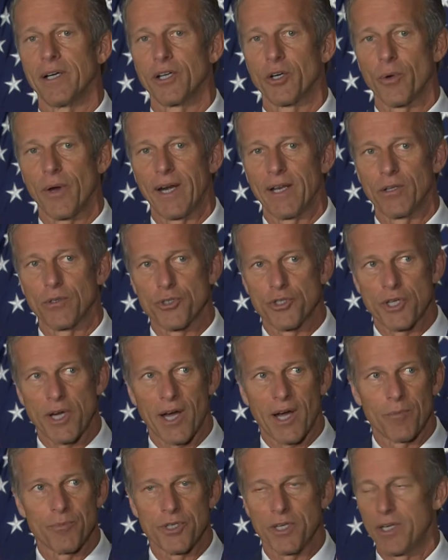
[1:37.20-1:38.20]
creating those
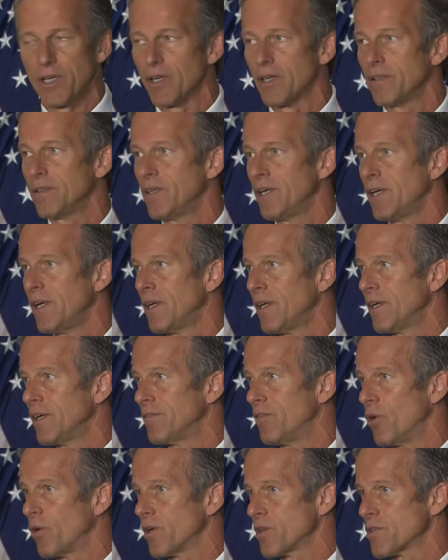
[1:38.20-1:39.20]
jobs again,
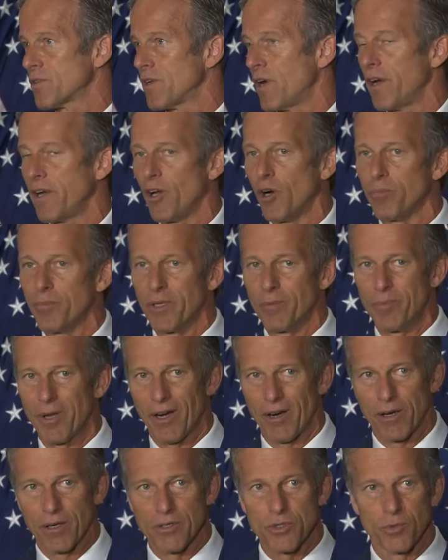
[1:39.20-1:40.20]
focused on helping
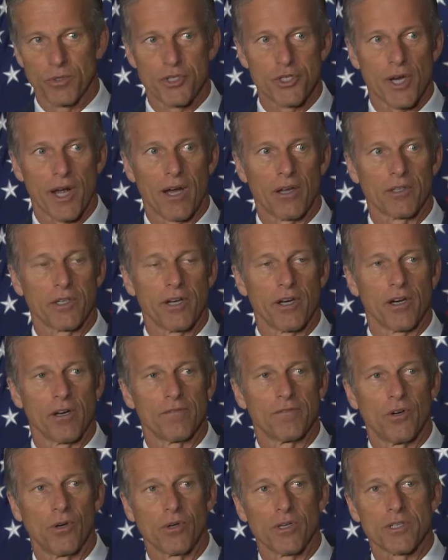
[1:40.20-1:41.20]
parents with child care,
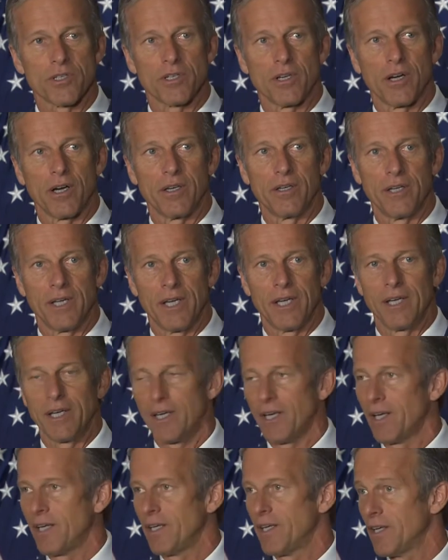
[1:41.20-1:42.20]
focused on
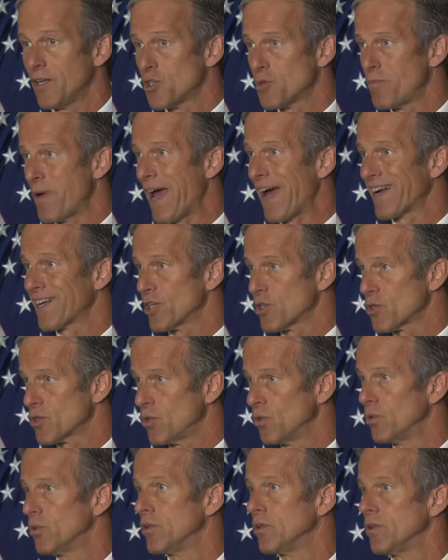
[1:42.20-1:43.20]
getting kids back to
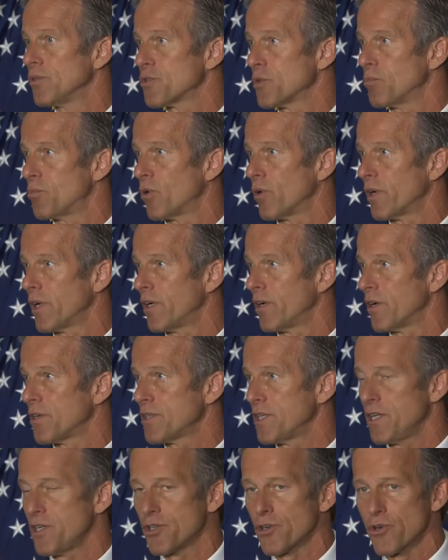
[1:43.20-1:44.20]
school, supporting our
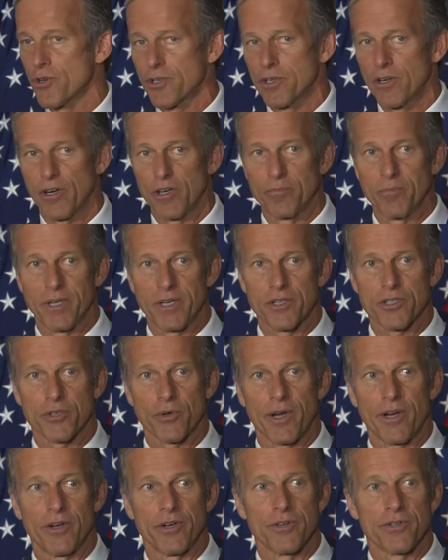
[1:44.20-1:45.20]
teachers and our
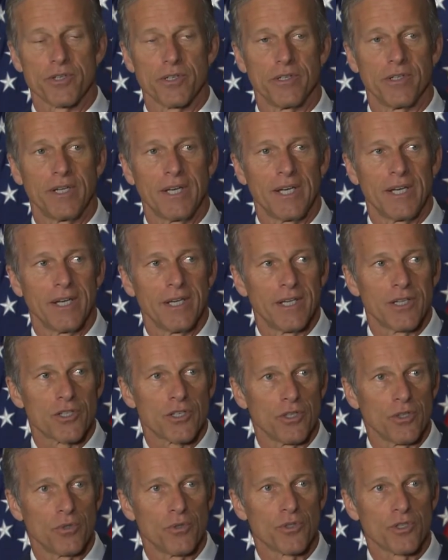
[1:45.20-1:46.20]
administrators and
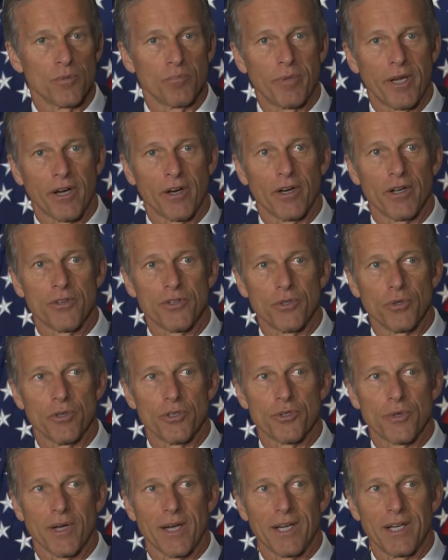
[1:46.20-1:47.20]
students and parents who are
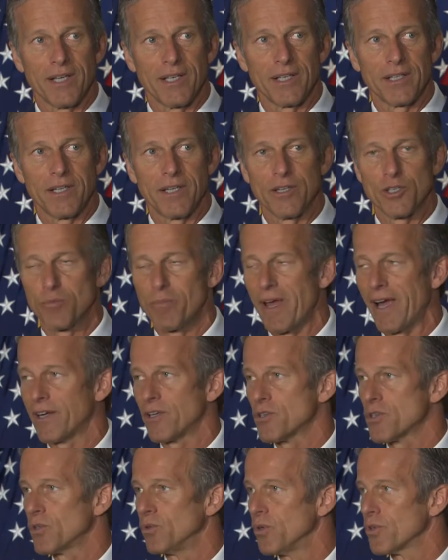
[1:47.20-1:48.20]
trying to get kids back
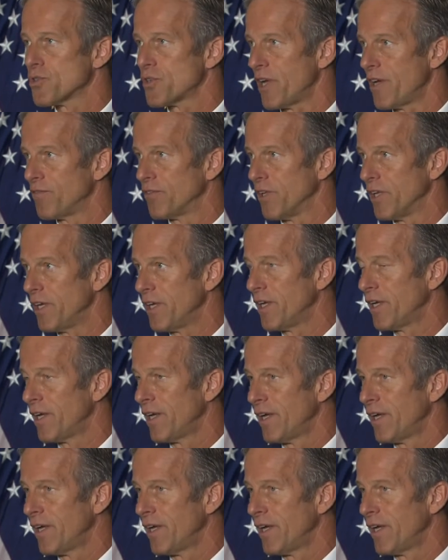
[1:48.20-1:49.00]
to school safely,